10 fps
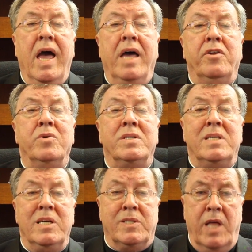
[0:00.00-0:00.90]
and to
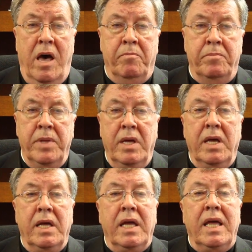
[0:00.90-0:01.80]
assist them
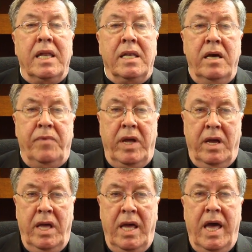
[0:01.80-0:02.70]
in
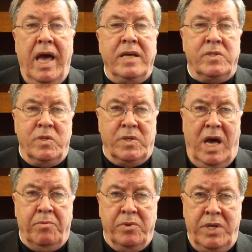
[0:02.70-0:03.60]
living as
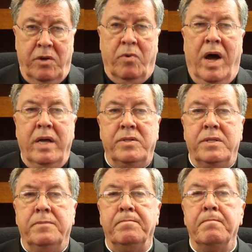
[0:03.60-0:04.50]
disciples in
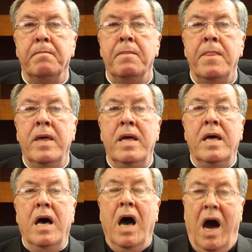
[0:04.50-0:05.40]
Christ.
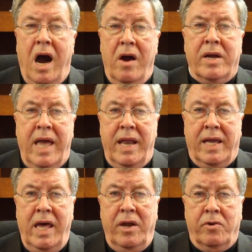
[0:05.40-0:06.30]
Our
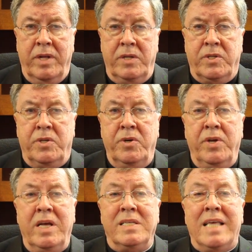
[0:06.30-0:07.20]
Catechetical
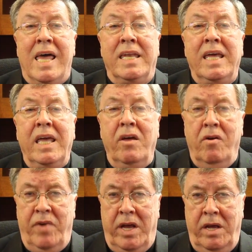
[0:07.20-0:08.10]
Institute is an
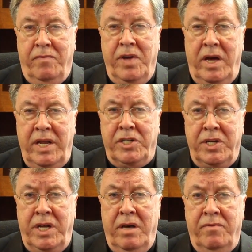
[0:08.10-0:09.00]
innovative
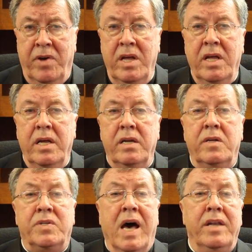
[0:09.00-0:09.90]
initiative
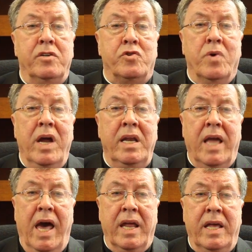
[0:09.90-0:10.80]
designed to train
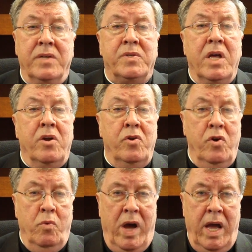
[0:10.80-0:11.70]
catechists in a
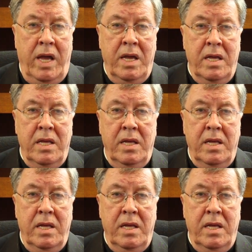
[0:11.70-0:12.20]
new way